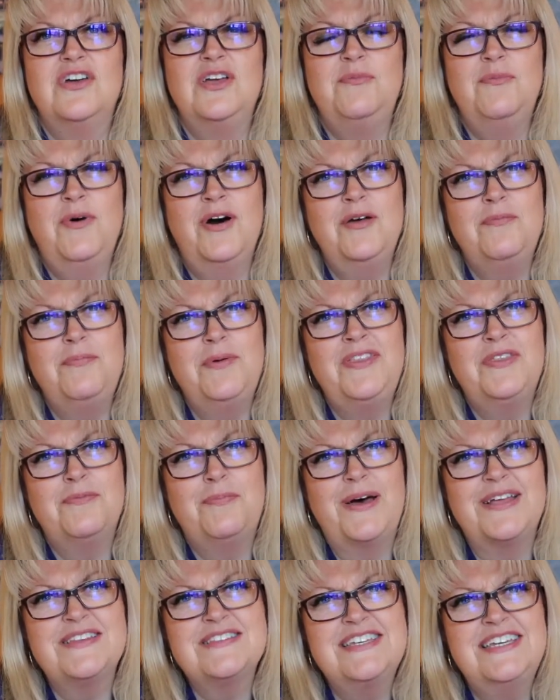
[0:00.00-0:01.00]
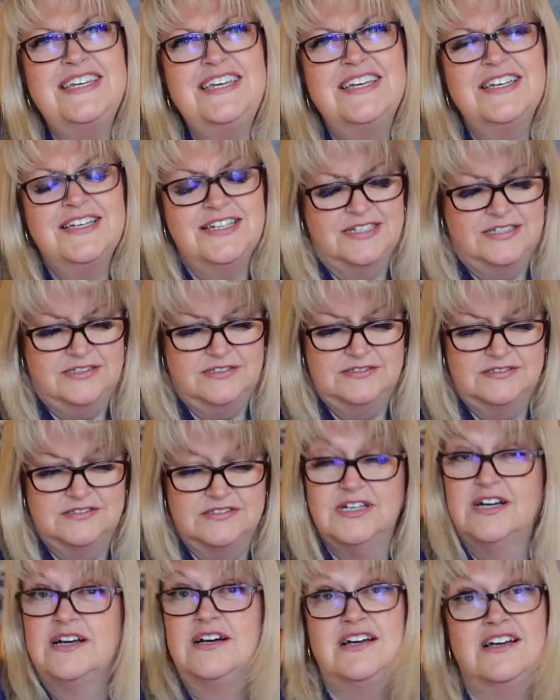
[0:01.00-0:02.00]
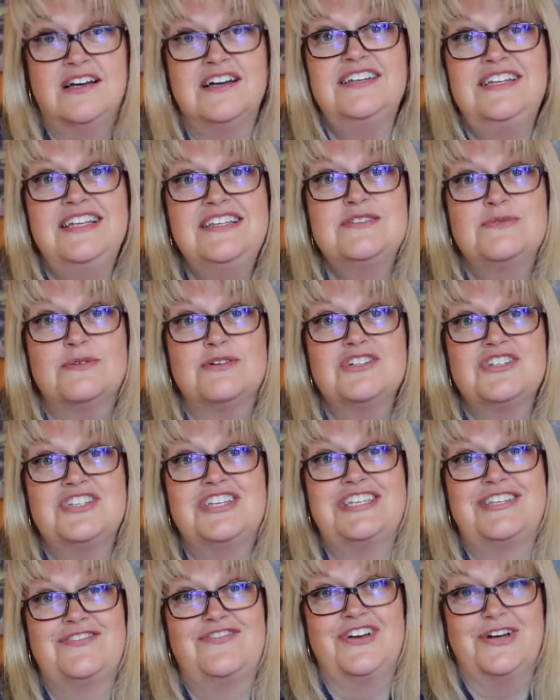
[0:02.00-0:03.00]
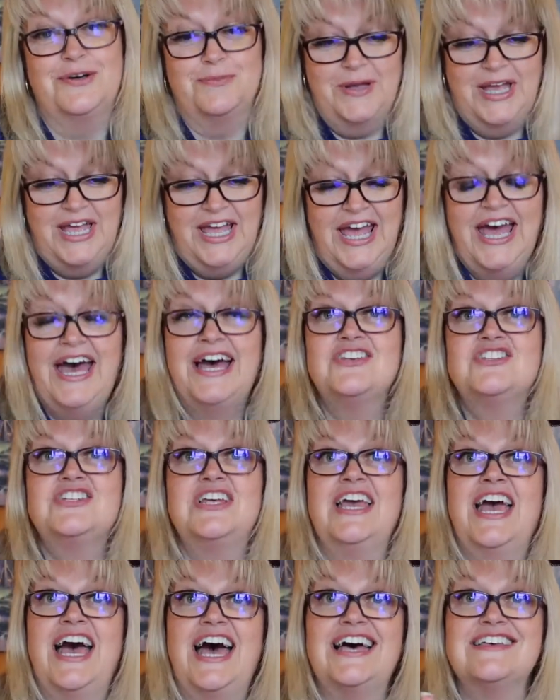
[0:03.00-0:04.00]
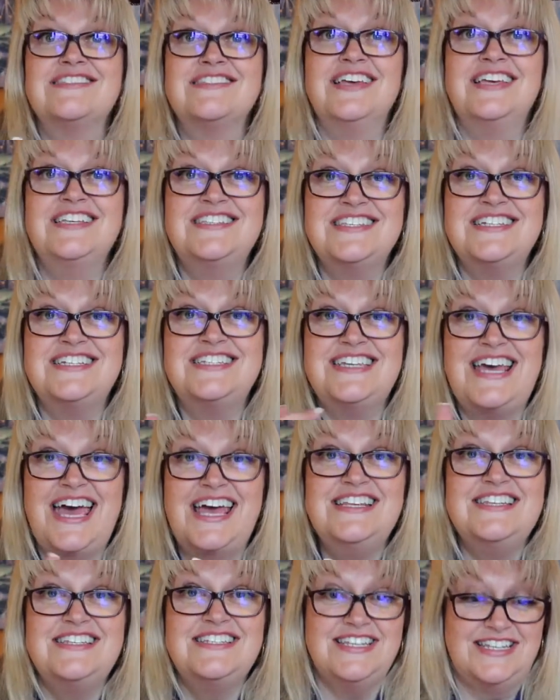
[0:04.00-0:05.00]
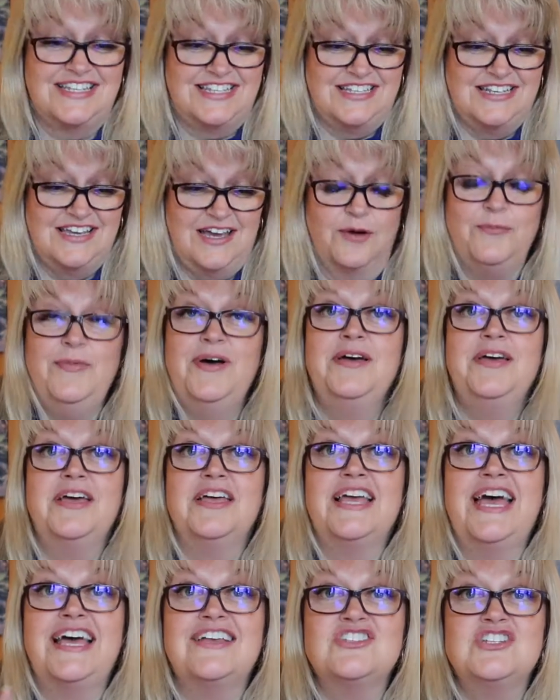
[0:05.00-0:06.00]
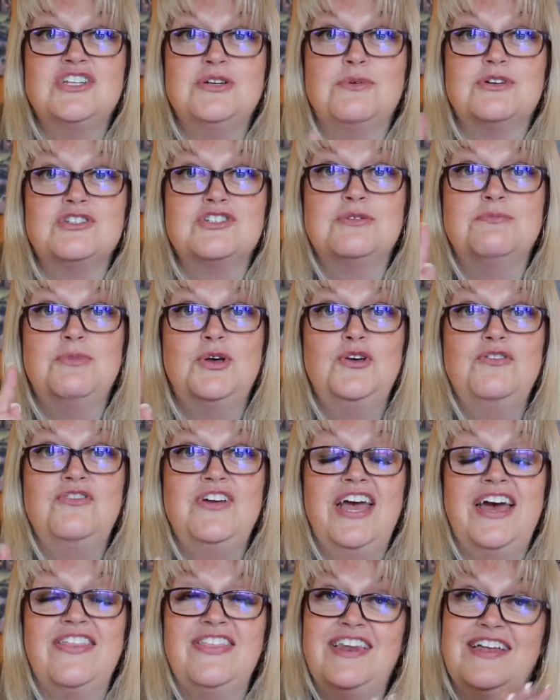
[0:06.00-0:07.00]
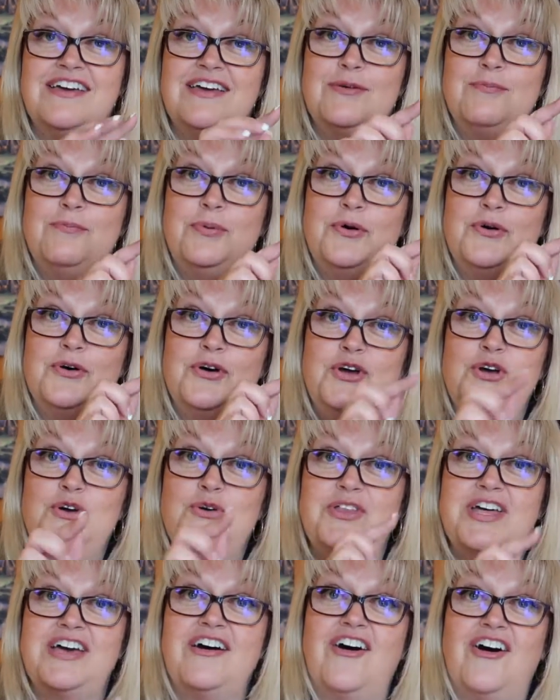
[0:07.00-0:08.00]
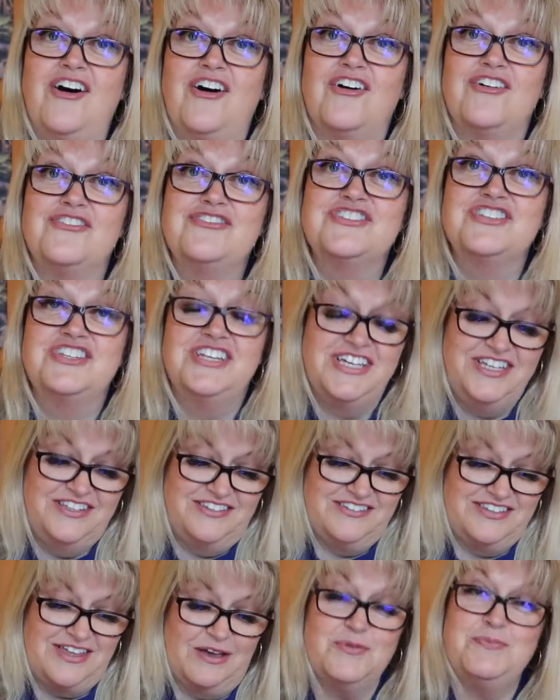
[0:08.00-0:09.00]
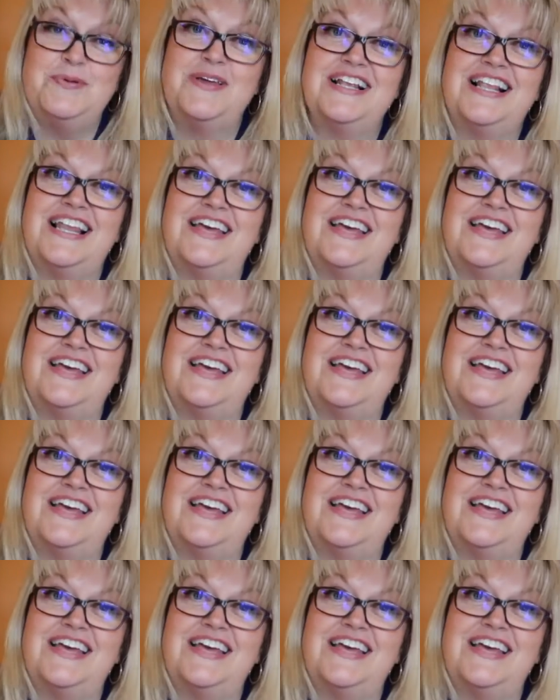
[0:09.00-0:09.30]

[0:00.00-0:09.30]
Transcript: he might be the baddie. I need to watch this film. Actually, as I sit editing, I might actually watch the movie and then I can put who they are underneath. That would be